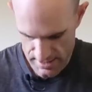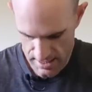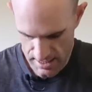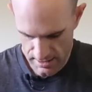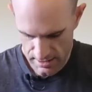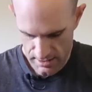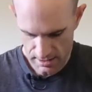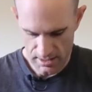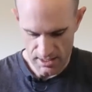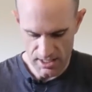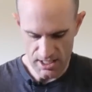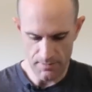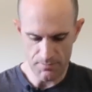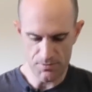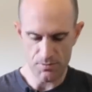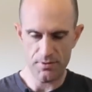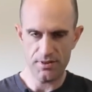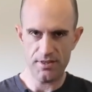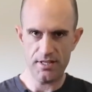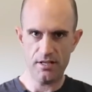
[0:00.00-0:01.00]
that.
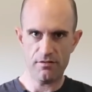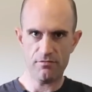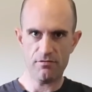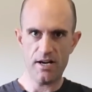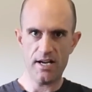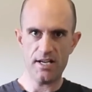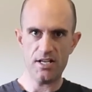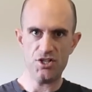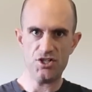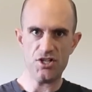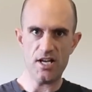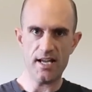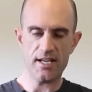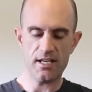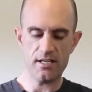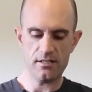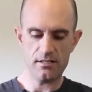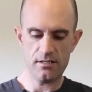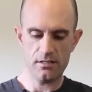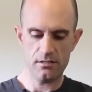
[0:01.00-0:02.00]
Comes with the rain
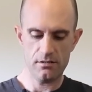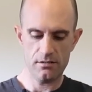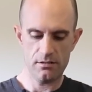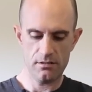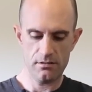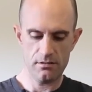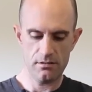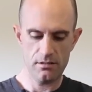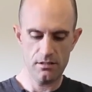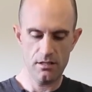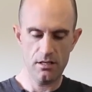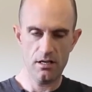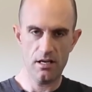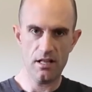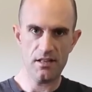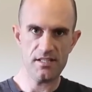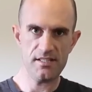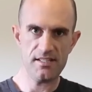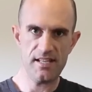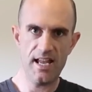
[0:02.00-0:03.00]
jacket.
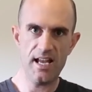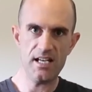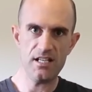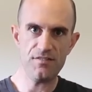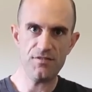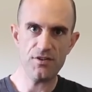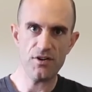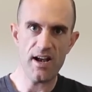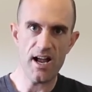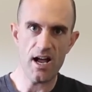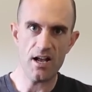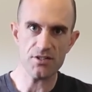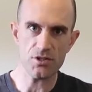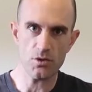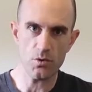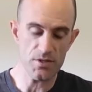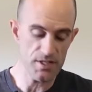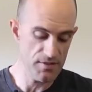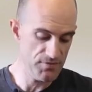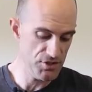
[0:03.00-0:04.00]
Now this is handy if you're
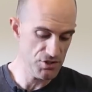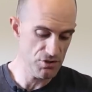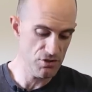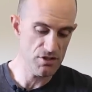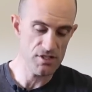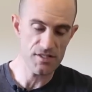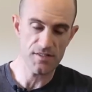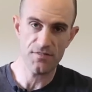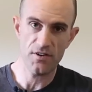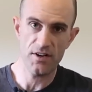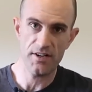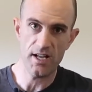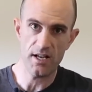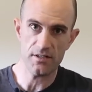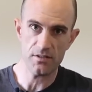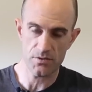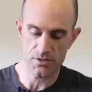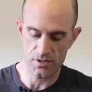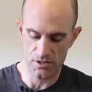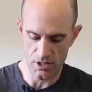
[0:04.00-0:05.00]
outdoors, if you do use your phone
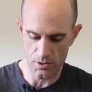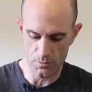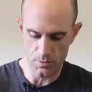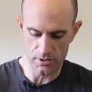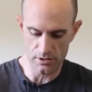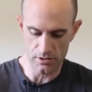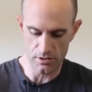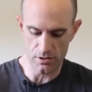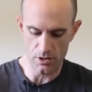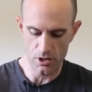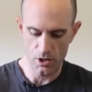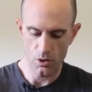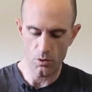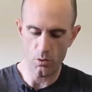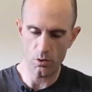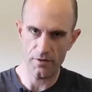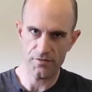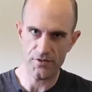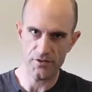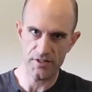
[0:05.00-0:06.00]
outdoors on your Quadlock,
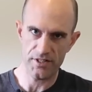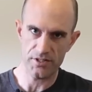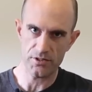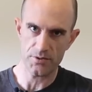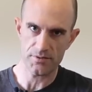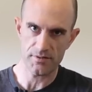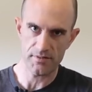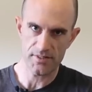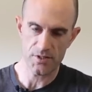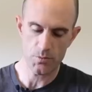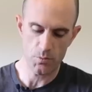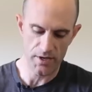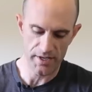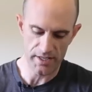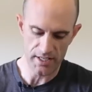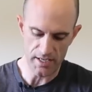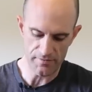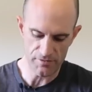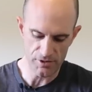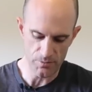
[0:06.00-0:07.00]
or if you're indoors
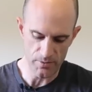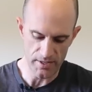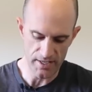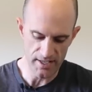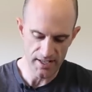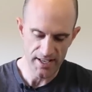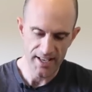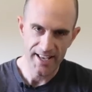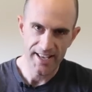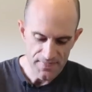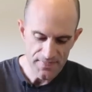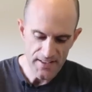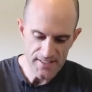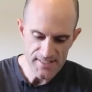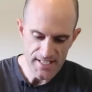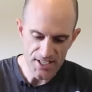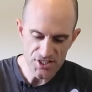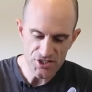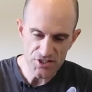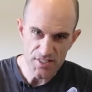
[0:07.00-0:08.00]
sweating everywhere.
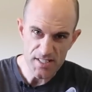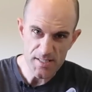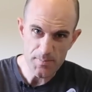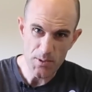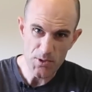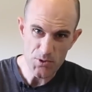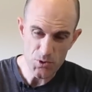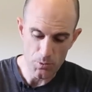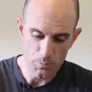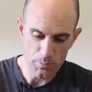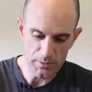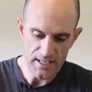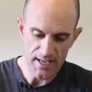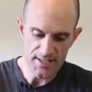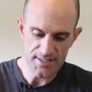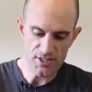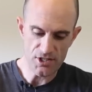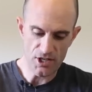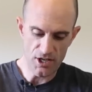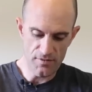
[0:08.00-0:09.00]
There's actually special
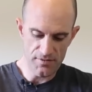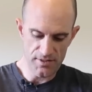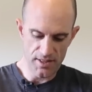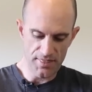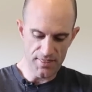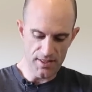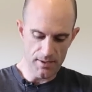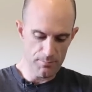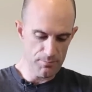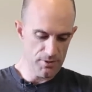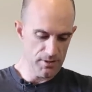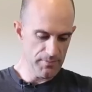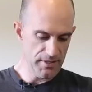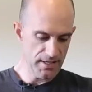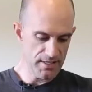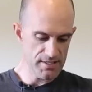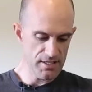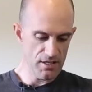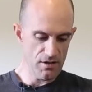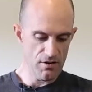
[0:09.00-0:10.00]
plastic over the thumbprint
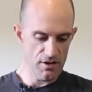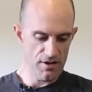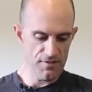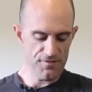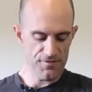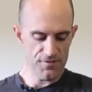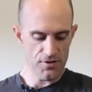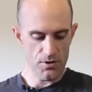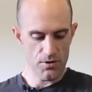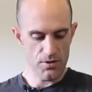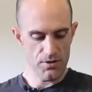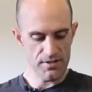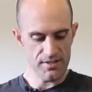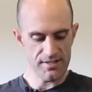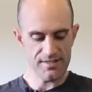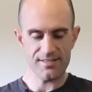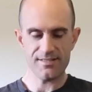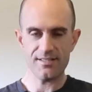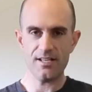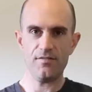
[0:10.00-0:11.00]
because the
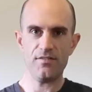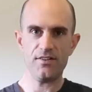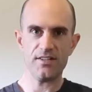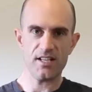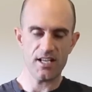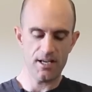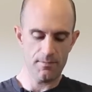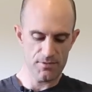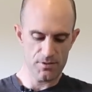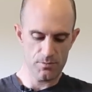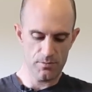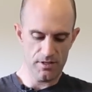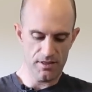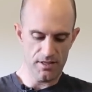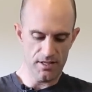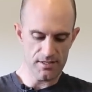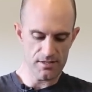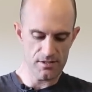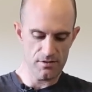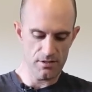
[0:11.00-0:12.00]
iPhone 7 comes
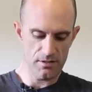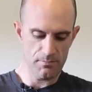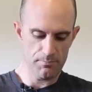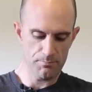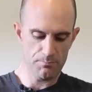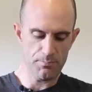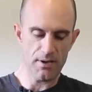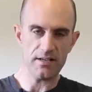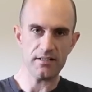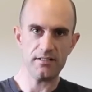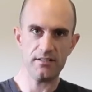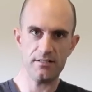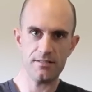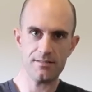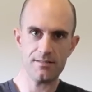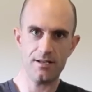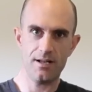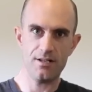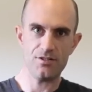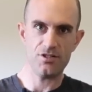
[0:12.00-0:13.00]
with, it's not a button
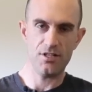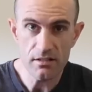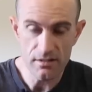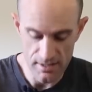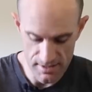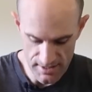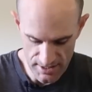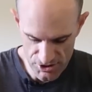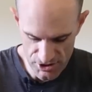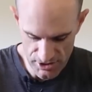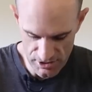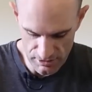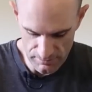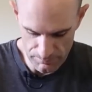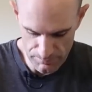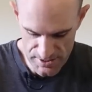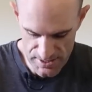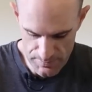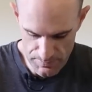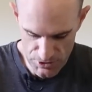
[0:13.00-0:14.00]
as such. There's actually a
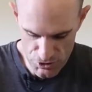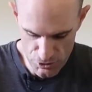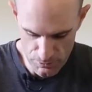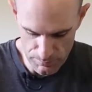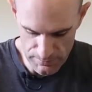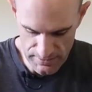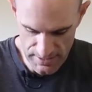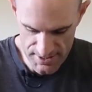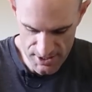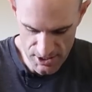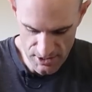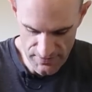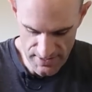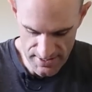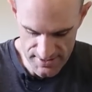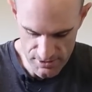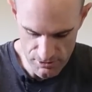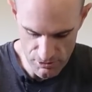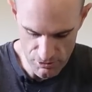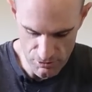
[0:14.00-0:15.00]
little special plastic on
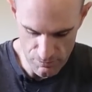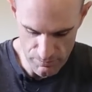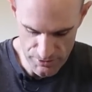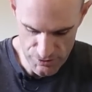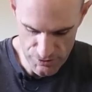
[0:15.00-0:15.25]
that circle